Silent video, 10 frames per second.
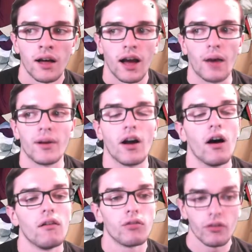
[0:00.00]
I mean,
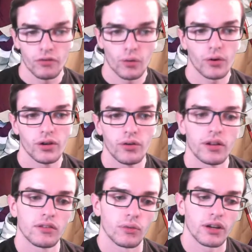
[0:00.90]
of the 4
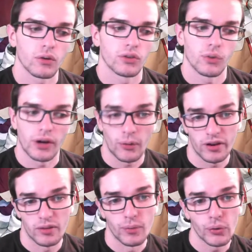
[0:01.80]
units, Rinkah was the one I
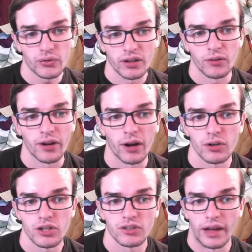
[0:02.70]
wanted the most, and now
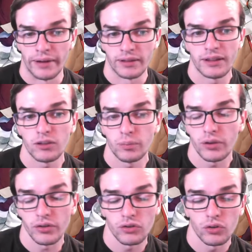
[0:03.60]
she's at least
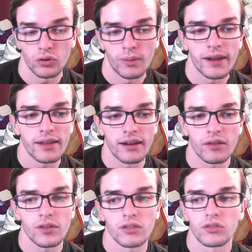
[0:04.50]
+2 by the end
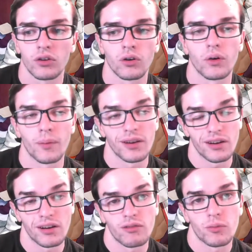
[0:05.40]
of it. So, I mean,
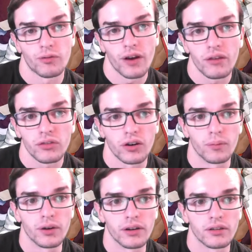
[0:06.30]
none of them are 5-star,
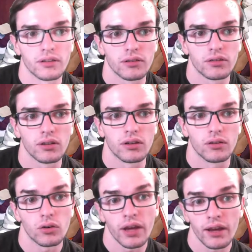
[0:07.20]
but still,
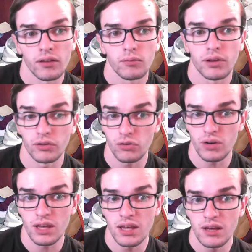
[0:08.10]
okay.
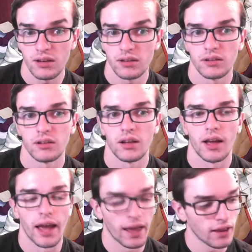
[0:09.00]
+3,
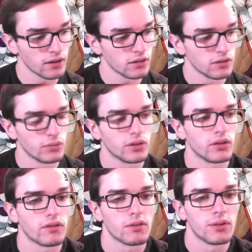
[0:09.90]
and we still
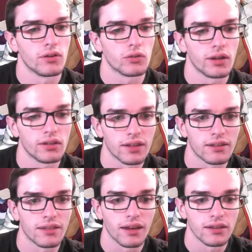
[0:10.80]
have our appearance rates. That's
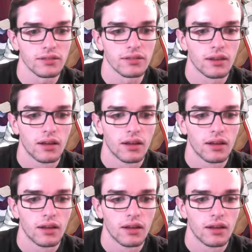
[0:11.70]
nice.